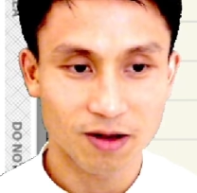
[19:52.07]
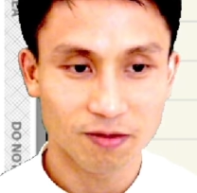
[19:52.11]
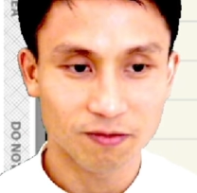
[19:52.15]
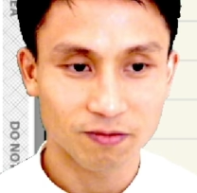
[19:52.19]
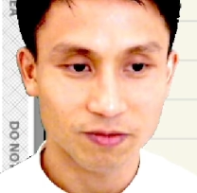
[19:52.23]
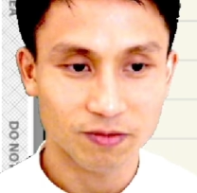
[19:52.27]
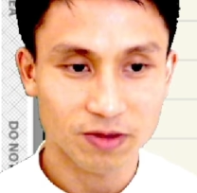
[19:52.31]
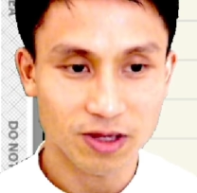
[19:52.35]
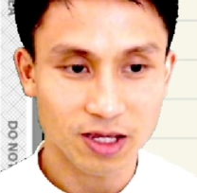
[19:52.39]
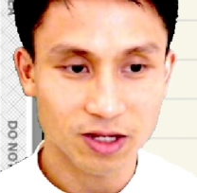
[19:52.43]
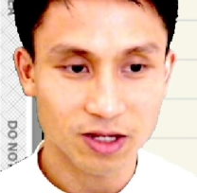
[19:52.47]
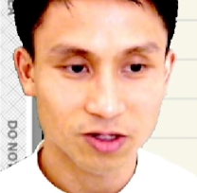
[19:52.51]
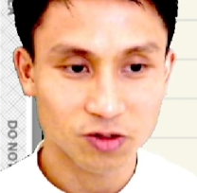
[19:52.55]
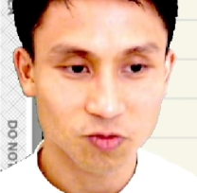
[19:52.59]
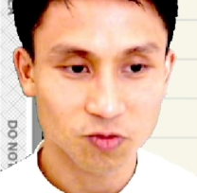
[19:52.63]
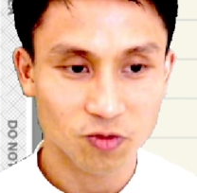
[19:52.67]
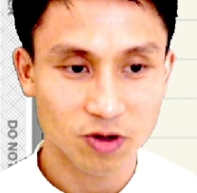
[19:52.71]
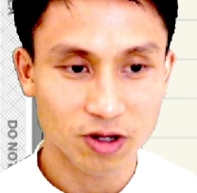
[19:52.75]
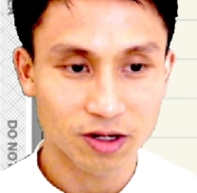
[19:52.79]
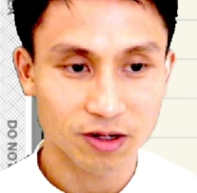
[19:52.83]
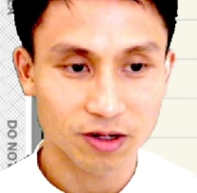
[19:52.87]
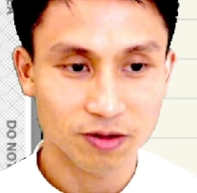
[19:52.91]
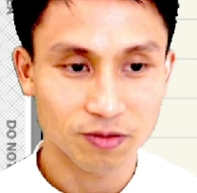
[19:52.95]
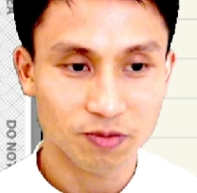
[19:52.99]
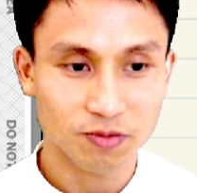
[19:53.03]
Each
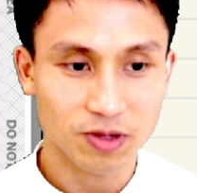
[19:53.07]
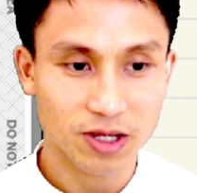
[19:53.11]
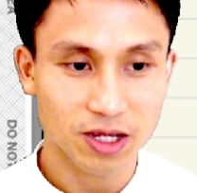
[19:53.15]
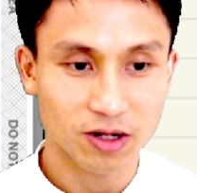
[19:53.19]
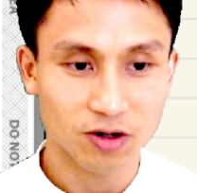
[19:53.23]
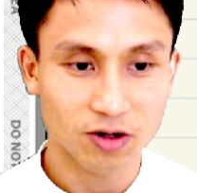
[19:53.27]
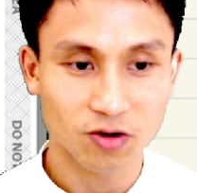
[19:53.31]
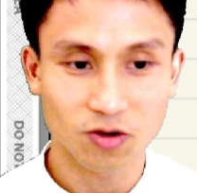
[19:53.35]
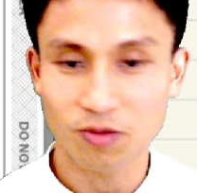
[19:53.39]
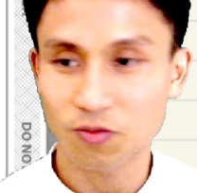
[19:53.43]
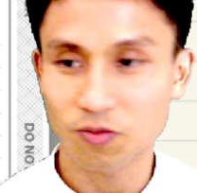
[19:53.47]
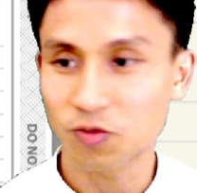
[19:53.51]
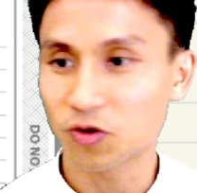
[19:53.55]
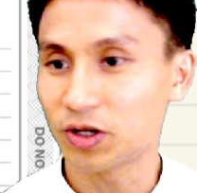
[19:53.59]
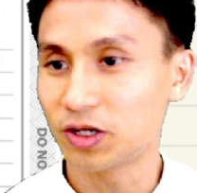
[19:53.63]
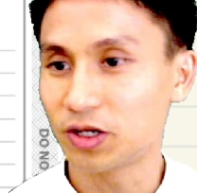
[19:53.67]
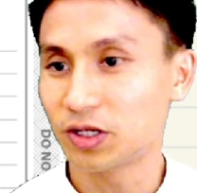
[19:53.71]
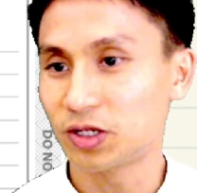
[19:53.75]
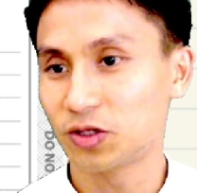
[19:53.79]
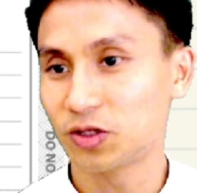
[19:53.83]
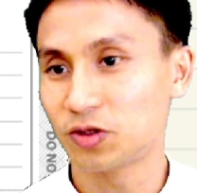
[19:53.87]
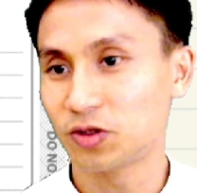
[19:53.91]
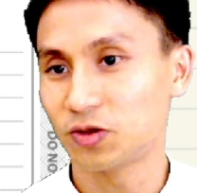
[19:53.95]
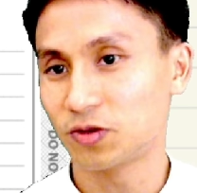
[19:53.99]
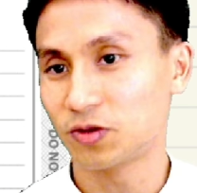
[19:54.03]
one being
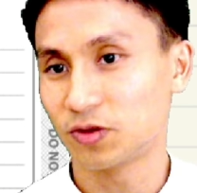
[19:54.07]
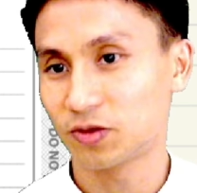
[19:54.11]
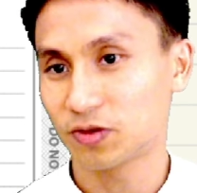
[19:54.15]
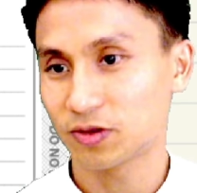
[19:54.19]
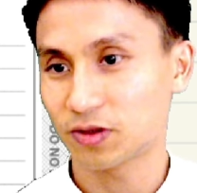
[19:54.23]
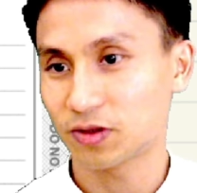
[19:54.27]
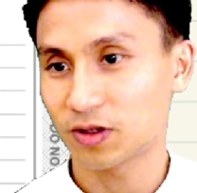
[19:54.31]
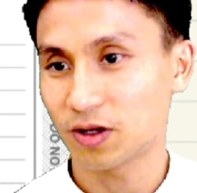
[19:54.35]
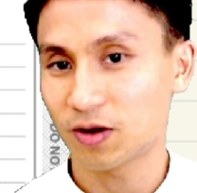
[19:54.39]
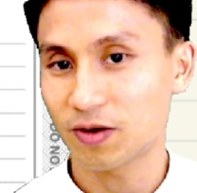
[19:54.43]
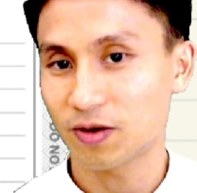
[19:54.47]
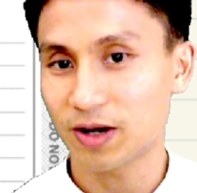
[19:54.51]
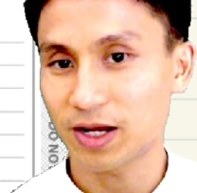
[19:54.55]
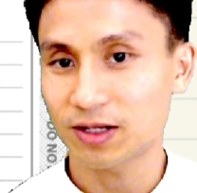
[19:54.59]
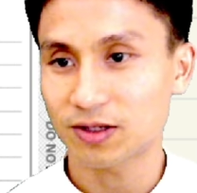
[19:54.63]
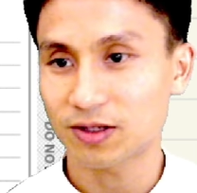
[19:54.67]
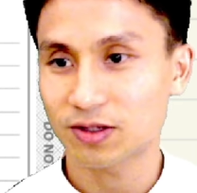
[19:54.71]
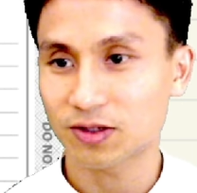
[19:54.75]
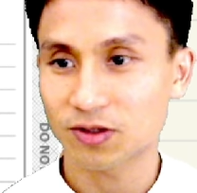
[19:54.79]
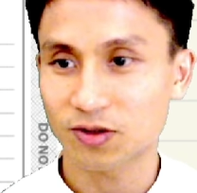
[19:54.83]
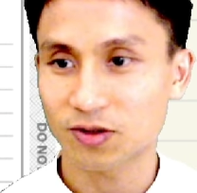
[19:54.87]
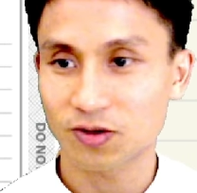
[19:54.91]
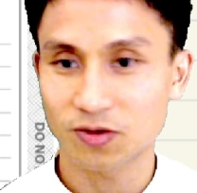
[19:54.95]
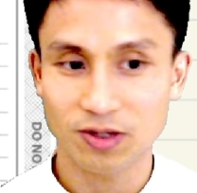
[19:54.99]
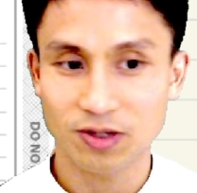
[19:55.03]
0.2. All right,
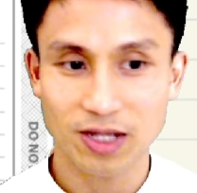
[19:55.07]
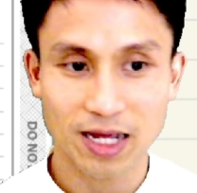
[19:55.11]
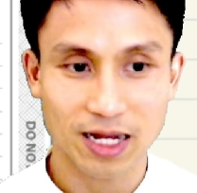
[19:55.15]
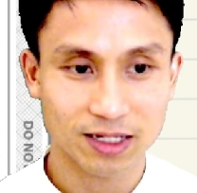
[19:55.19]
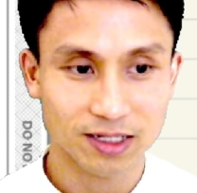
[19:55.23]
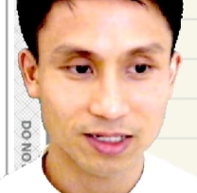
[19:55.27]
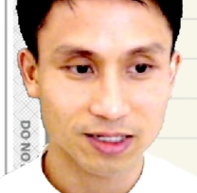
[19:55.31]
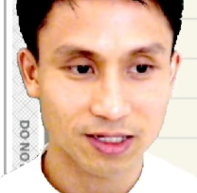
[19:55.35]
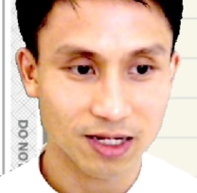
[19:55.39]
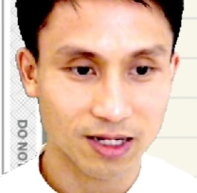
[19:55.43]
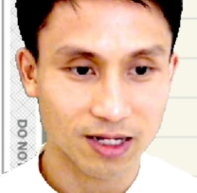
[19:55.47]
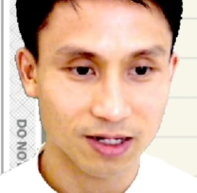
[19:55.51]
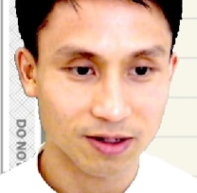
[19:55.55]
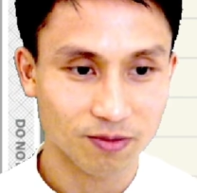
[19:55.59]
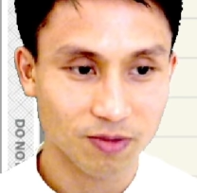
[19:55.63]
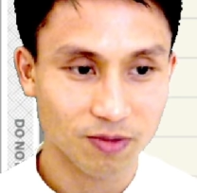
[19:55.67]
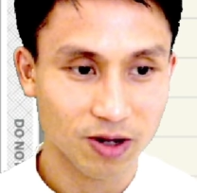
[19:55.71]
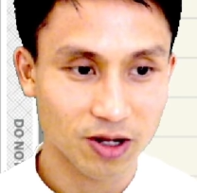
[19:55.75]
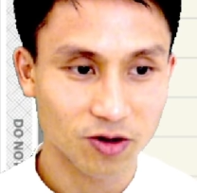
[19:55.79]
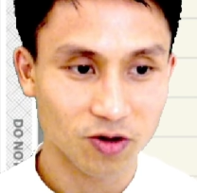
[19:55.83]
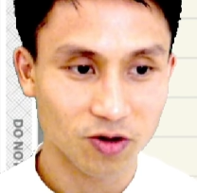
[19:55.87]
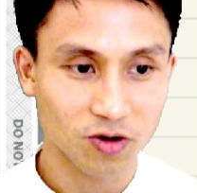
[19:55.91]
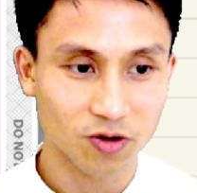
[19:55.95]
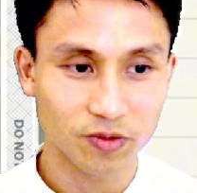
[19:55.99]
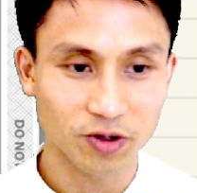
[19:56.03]
so that's it,
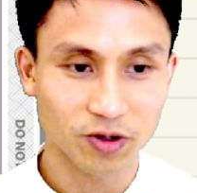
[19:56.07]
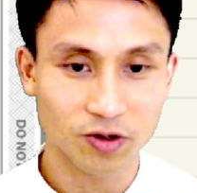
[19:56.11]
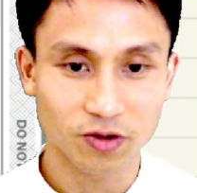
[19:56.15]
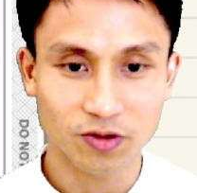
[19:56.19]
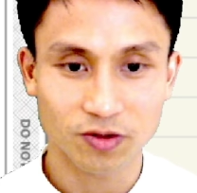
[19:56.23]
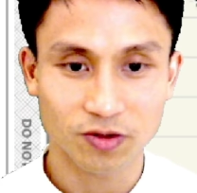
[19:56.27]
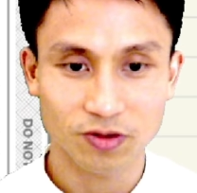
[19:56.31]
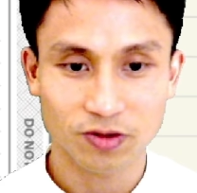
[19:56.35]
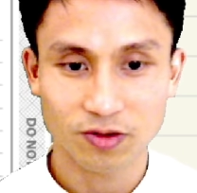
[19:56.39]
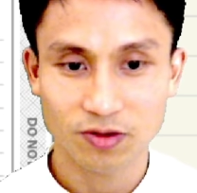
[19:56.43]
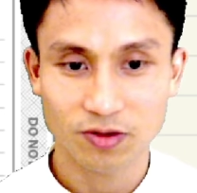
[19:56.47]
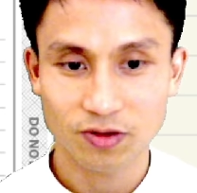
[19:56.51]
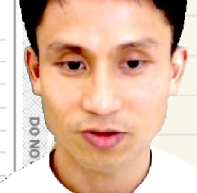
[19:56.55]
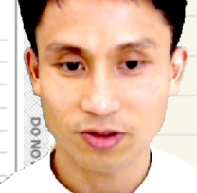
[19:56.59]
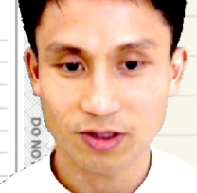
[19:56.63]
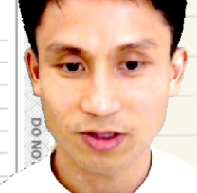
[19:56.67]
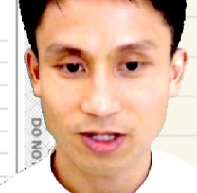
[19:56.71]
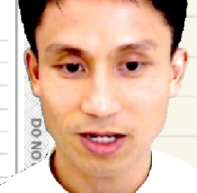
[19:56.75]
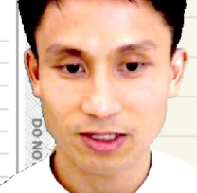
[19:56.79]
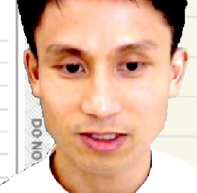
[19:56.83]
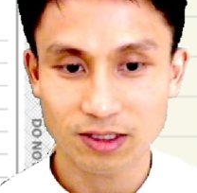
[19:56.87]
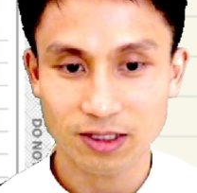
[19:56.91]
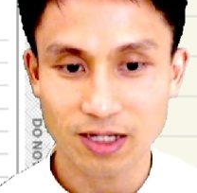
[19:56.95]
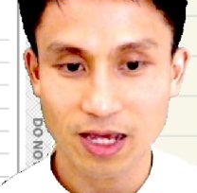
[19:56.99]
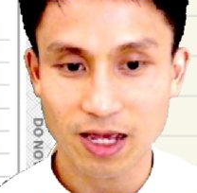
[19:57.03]
binomial.
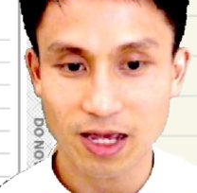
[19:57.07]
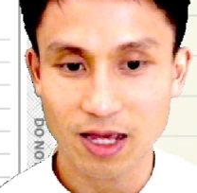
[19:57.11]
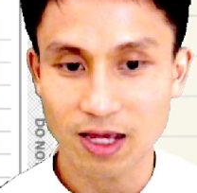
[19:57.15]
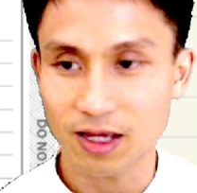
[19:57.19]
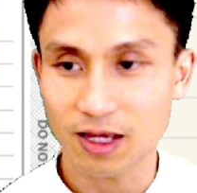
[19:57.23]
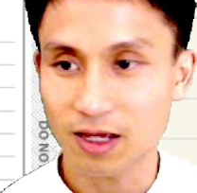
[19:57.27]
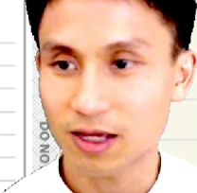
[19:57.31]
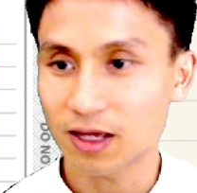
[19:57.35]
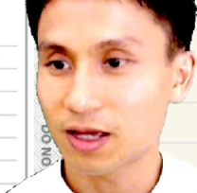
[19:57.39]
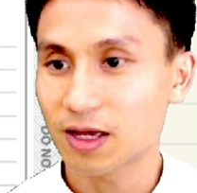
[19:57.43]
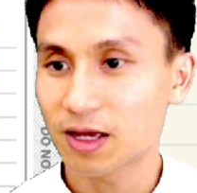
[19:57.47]
That's A.